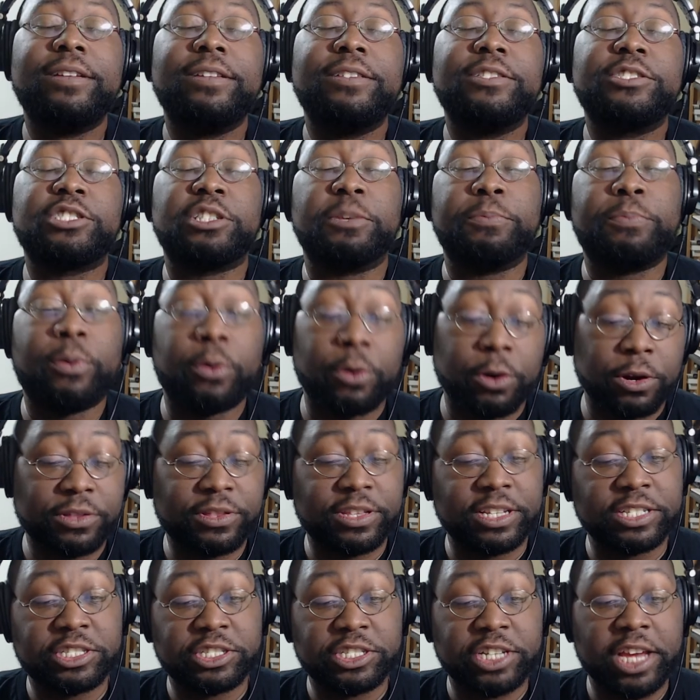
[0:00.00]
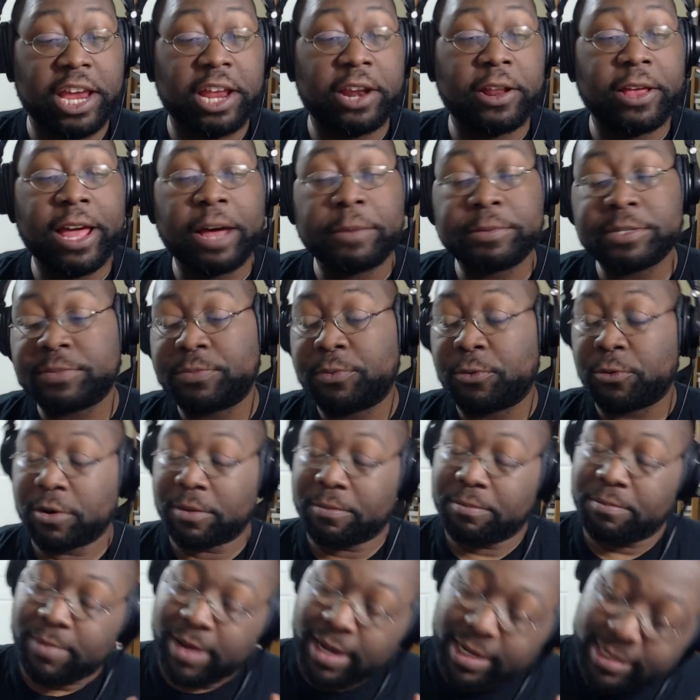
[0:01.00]
support this channel, help
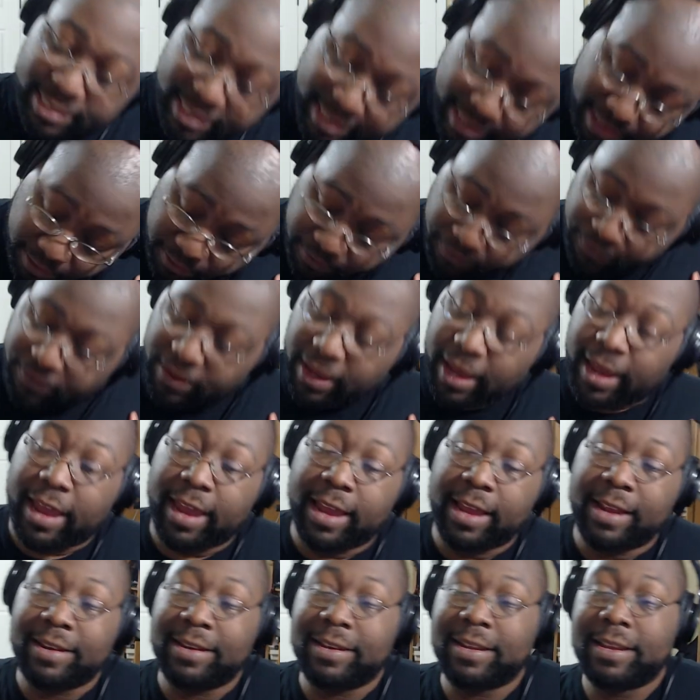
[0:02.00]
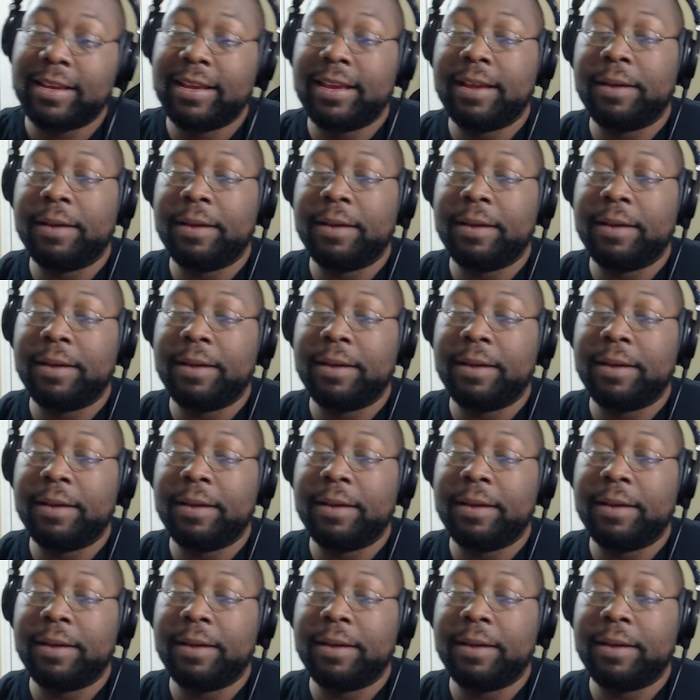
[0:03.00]
support myself and